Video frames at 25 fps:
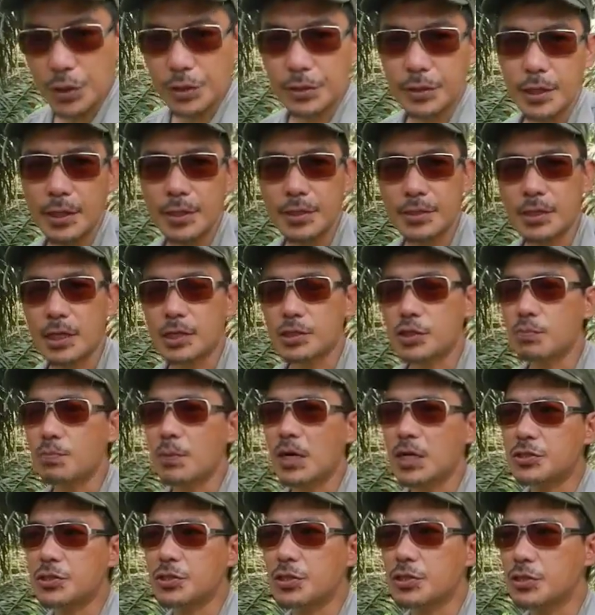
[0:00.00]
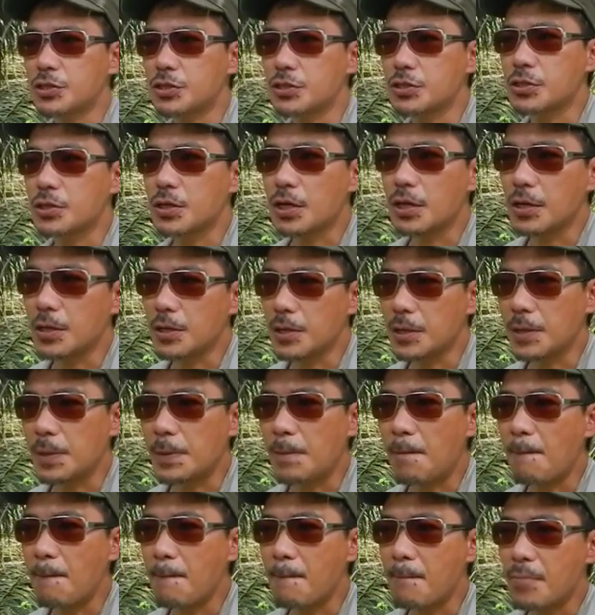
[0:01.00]
things as much as
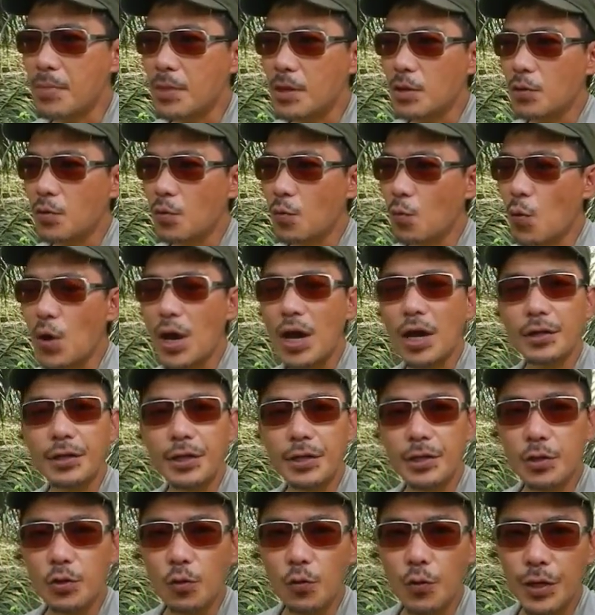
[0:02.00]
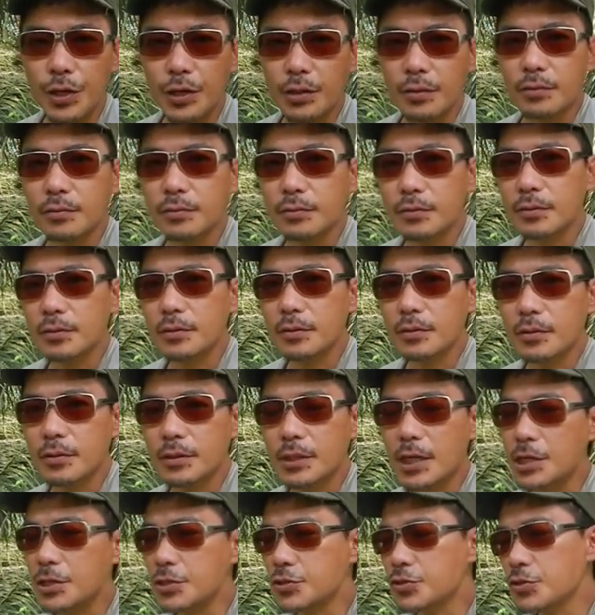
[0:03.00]
where are they going.
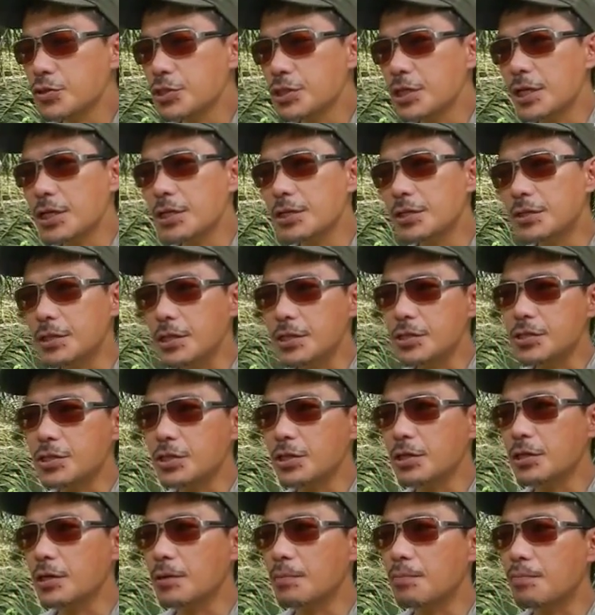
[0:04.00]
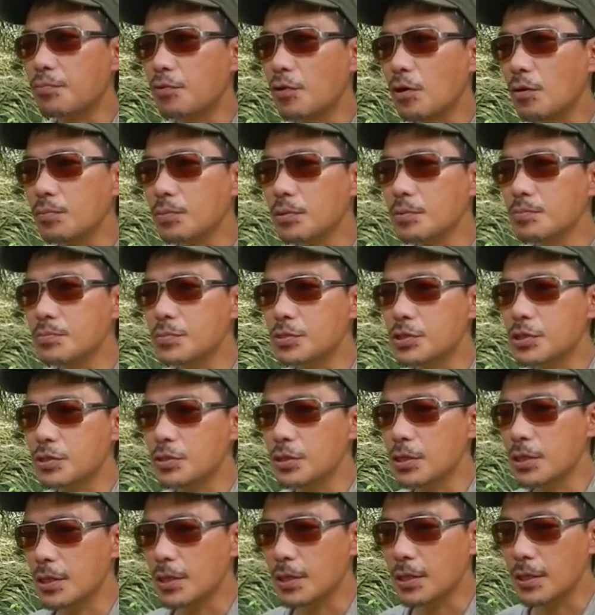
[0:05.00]
That is to say, these are problems
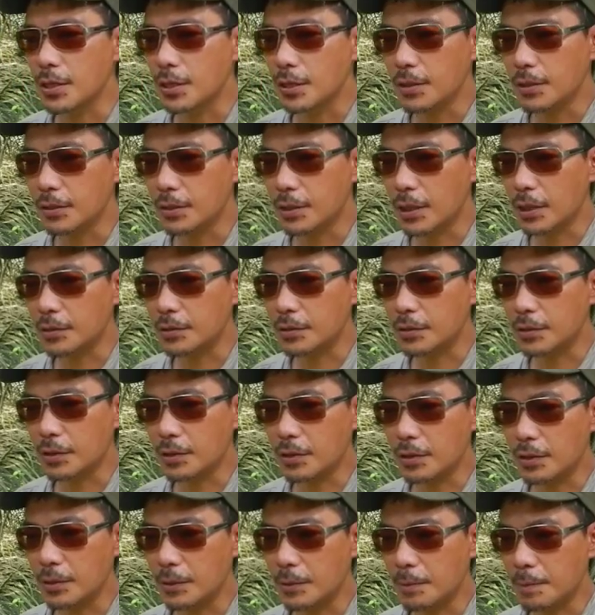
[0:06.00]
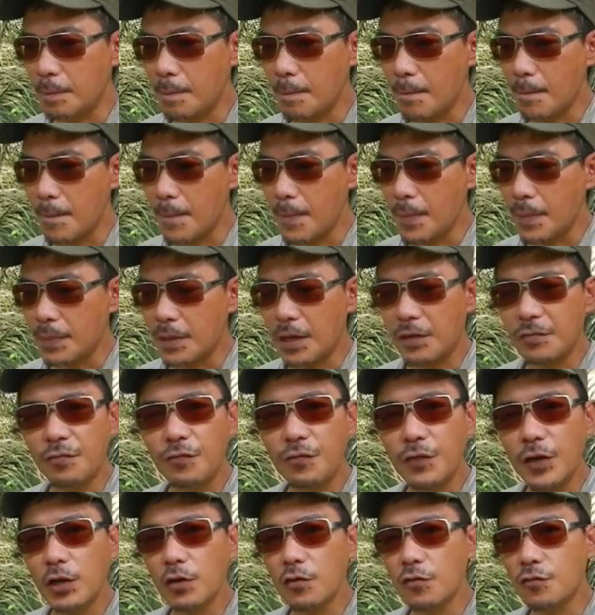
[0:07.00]
that
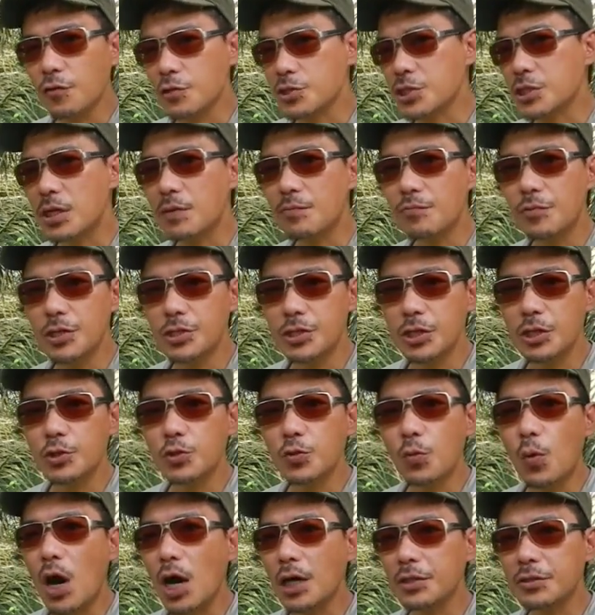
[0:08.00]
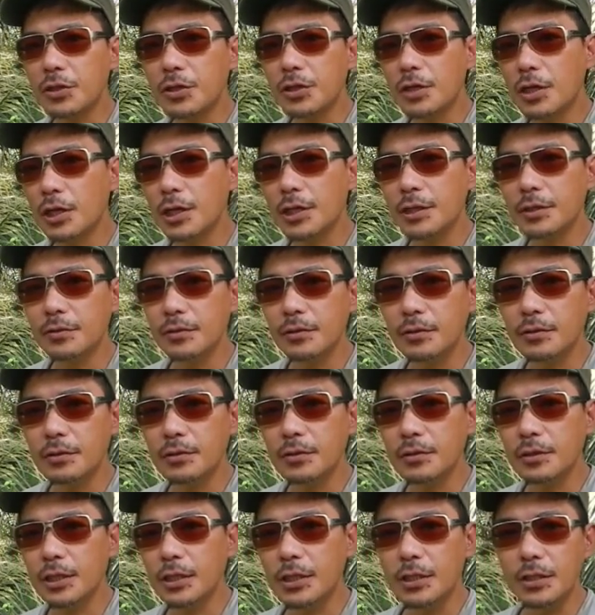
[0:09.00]
fail for some reason to articulate
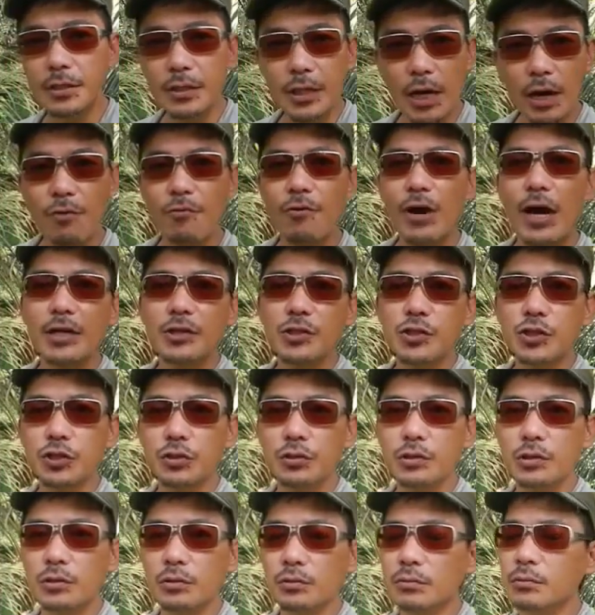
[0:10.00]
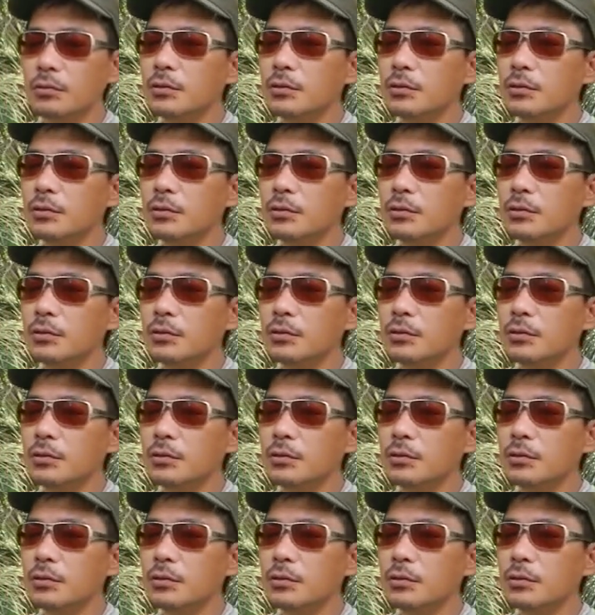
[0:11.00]
the directional